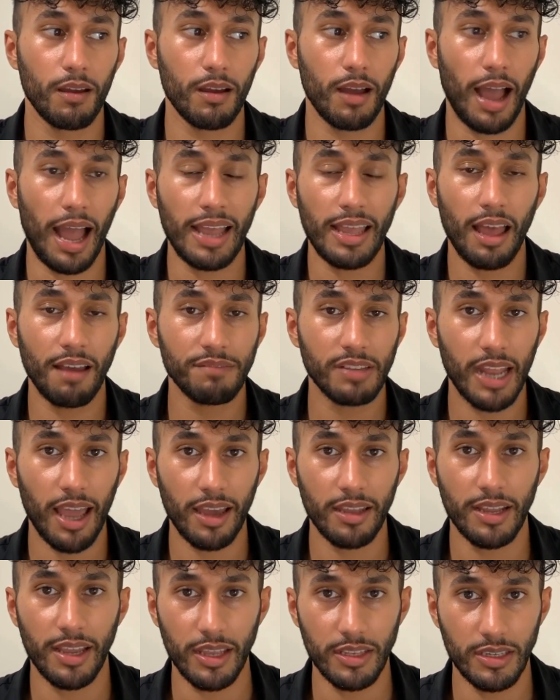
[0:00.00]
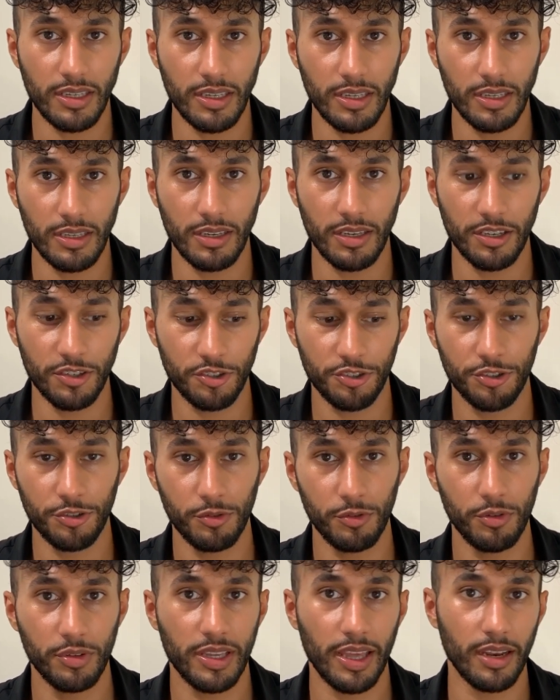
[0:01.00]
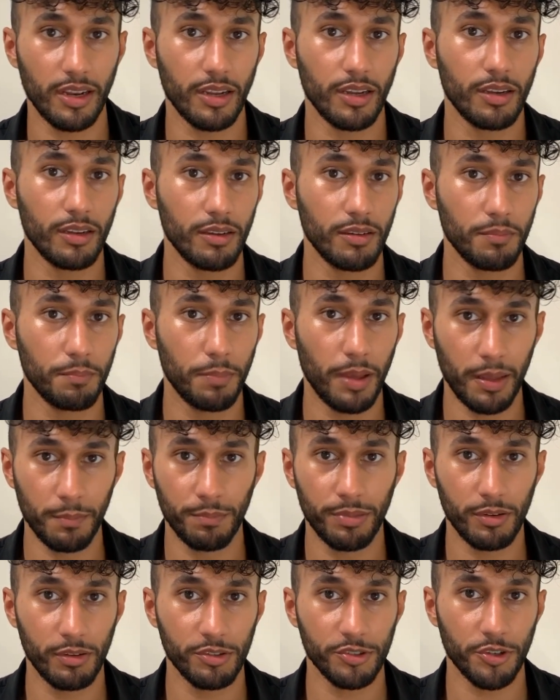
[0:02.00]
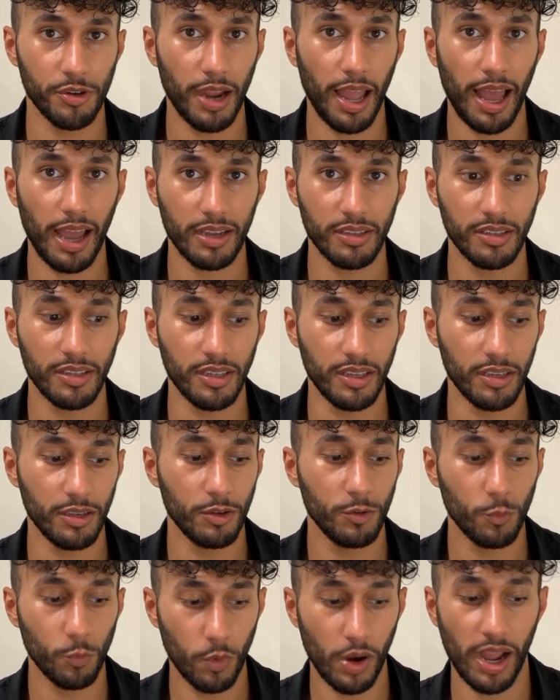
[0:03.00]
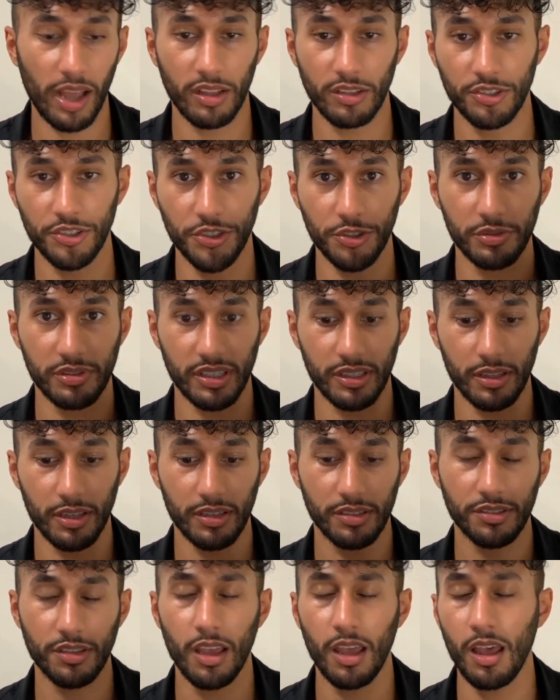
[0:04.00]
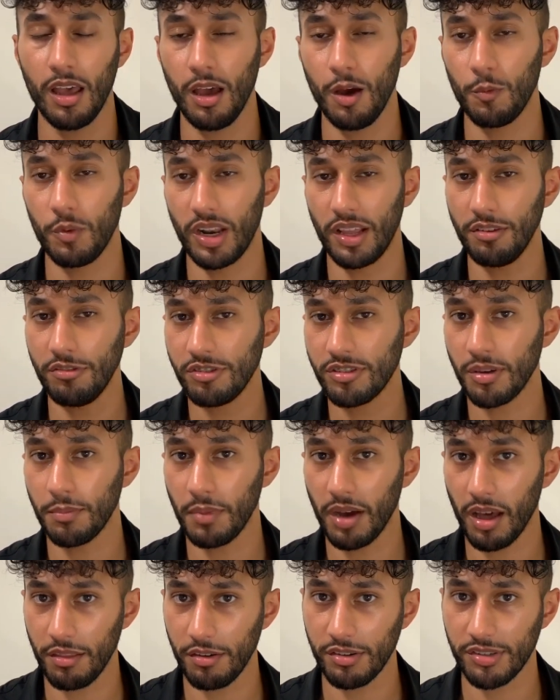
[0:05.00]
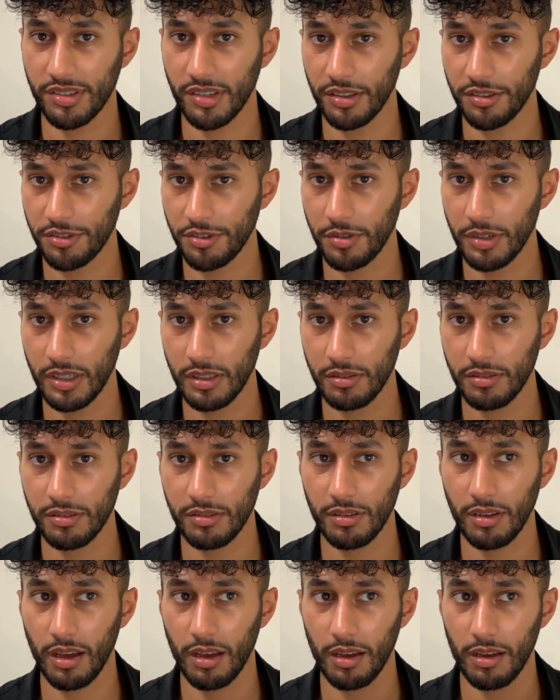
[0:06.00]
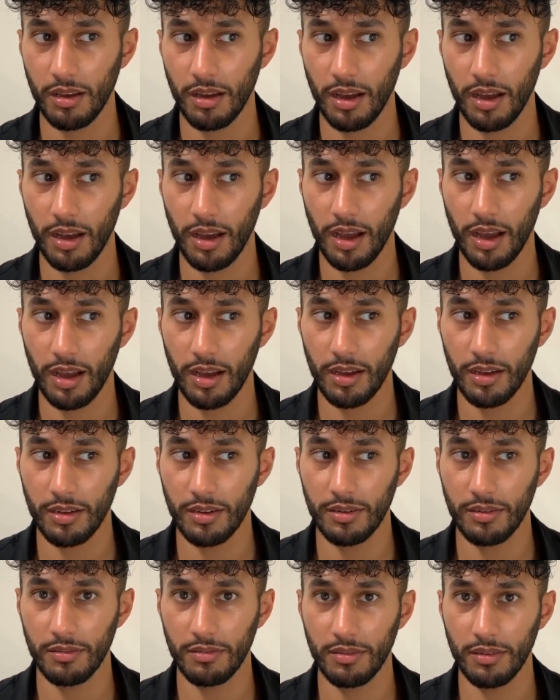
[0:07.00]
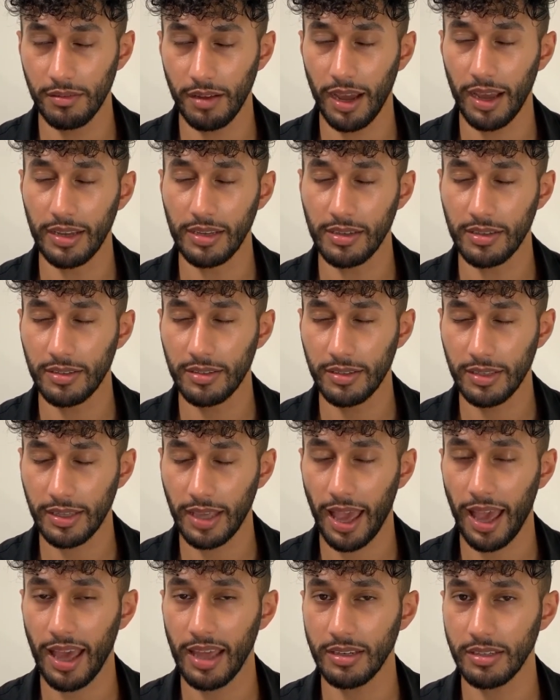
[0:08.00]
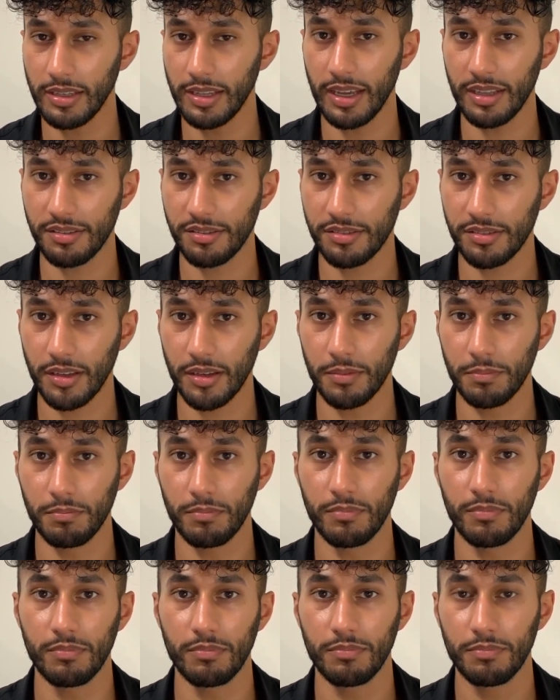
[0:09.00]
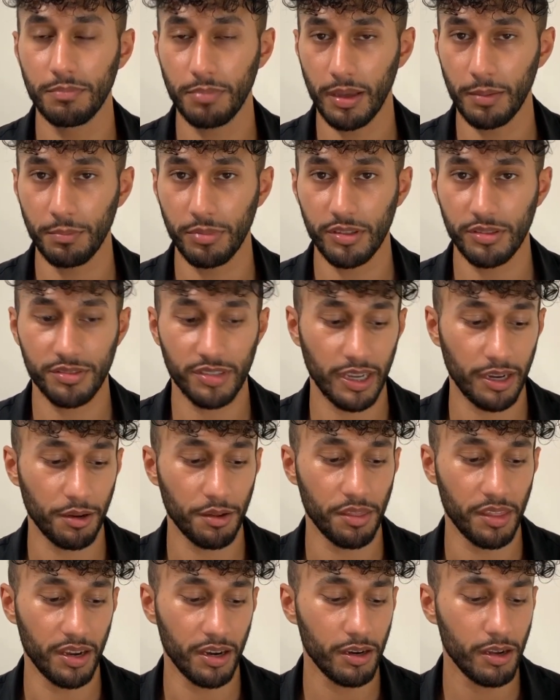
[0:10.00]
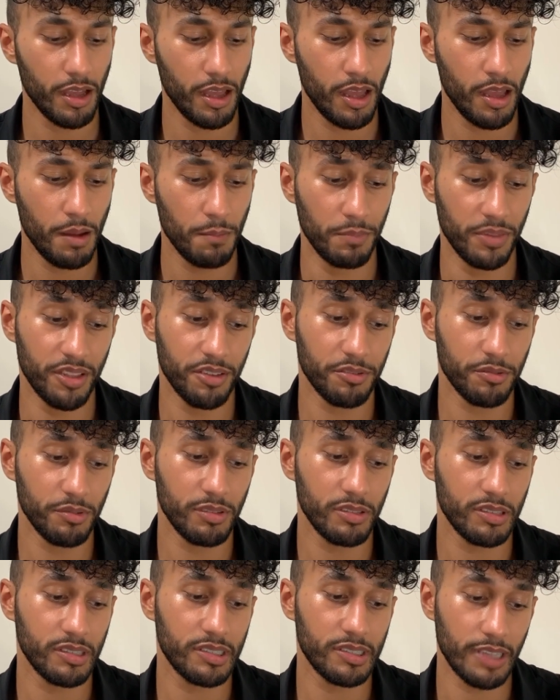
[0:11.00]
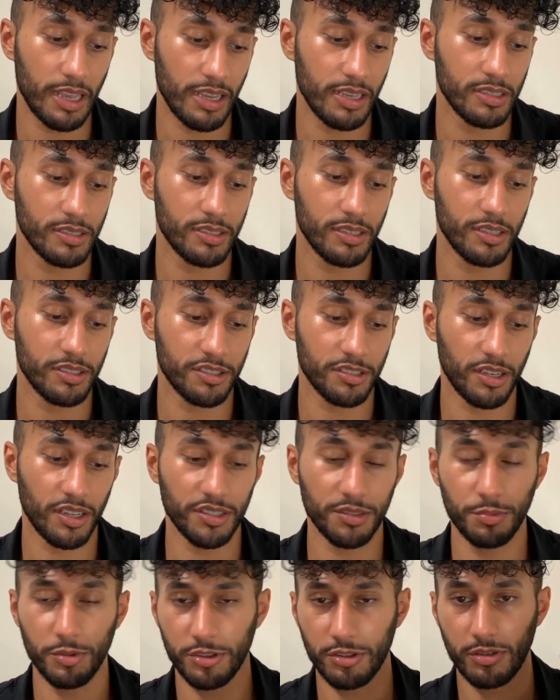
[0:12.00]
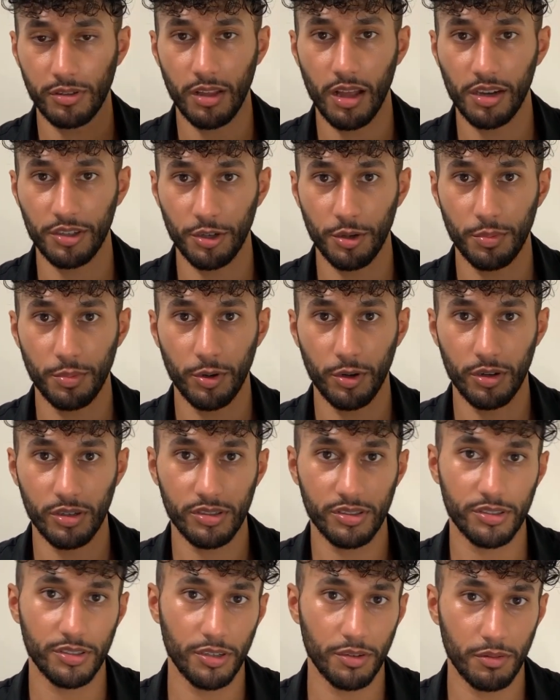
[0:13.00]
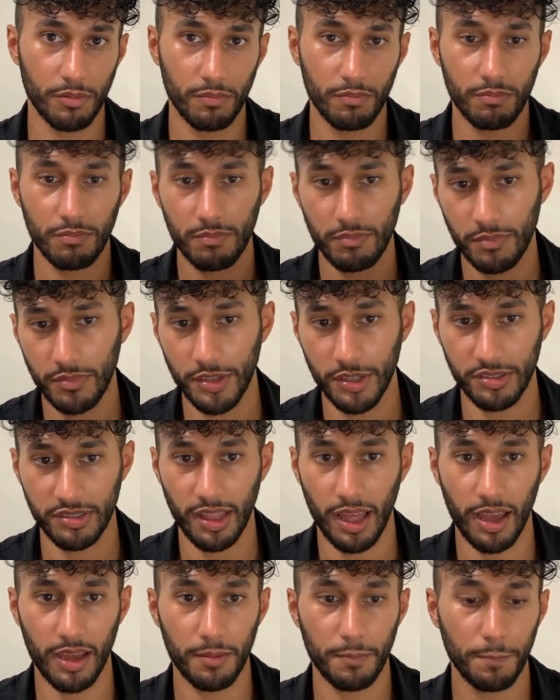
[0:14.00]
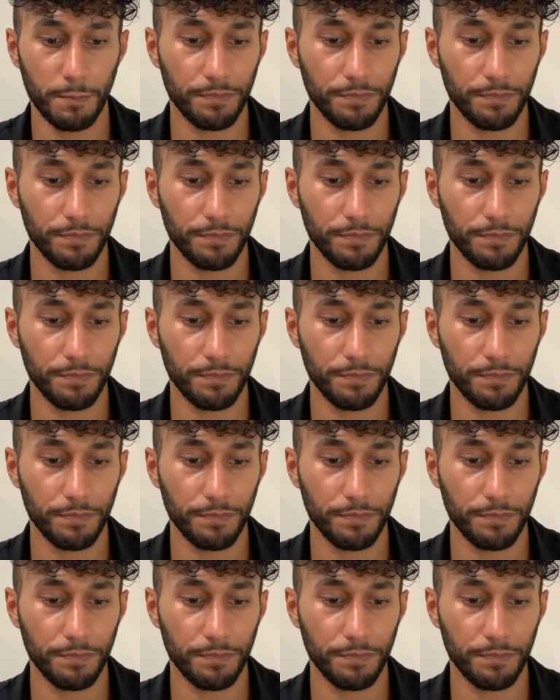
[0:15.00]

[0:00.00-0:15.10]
I haven't had any issue getting pimples or acne while using this. When I use some other sunscreens, I can get some pimples here and there, but this one says it's not supposed to clog your pores, so there's that.